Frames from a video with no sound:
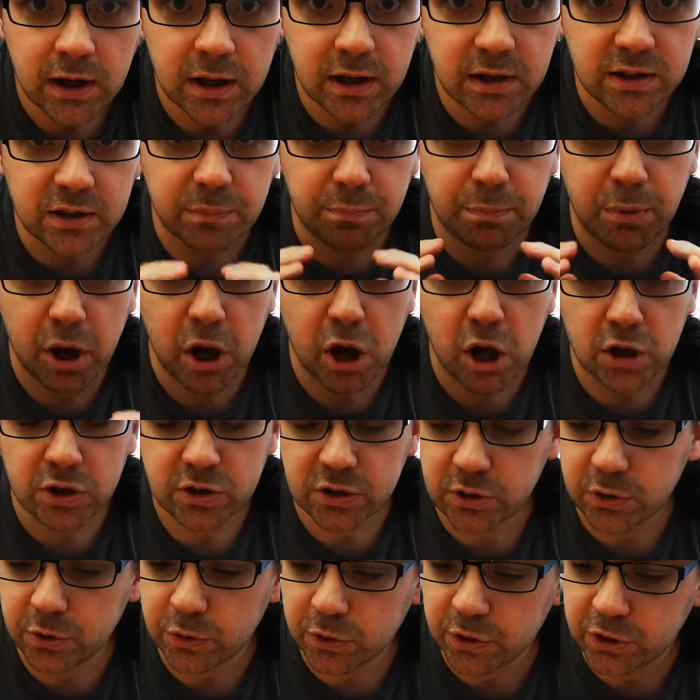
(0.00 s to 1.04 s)
as a
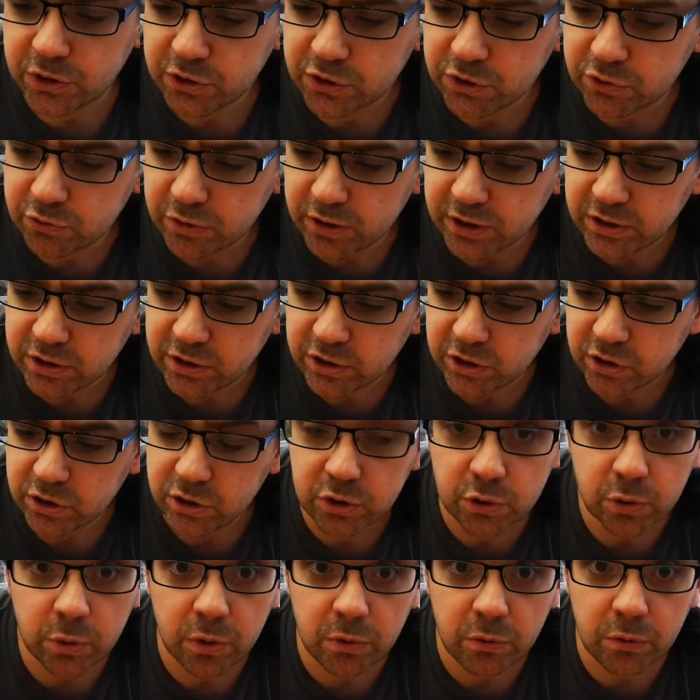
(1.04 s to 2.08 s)
particle constrained
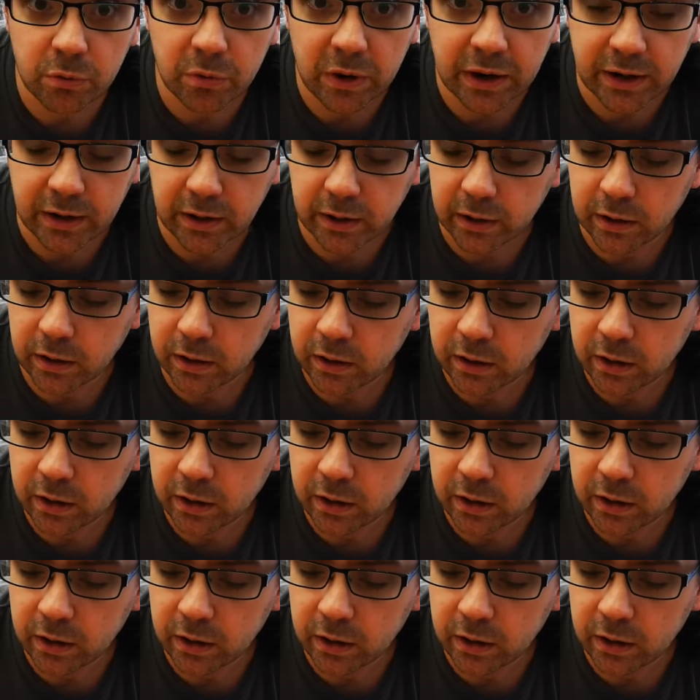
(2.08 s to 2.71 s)
to a ring